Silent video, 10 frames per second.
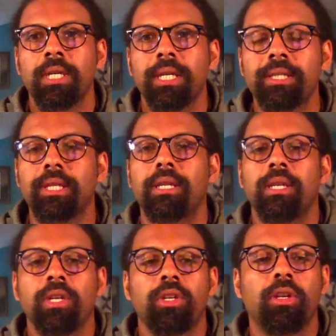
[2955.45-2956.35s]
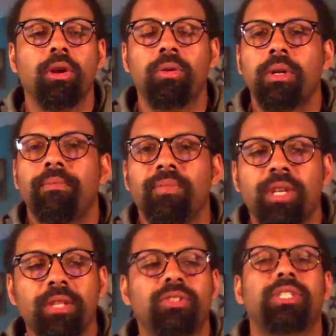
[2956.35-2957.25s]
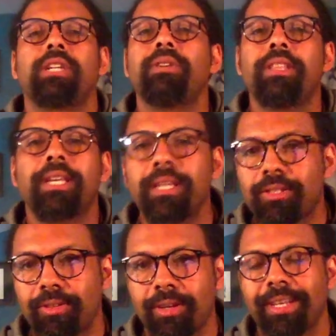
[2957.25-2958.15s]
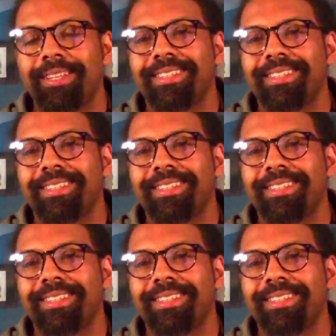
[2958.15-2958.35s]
is that, you know, considering the history,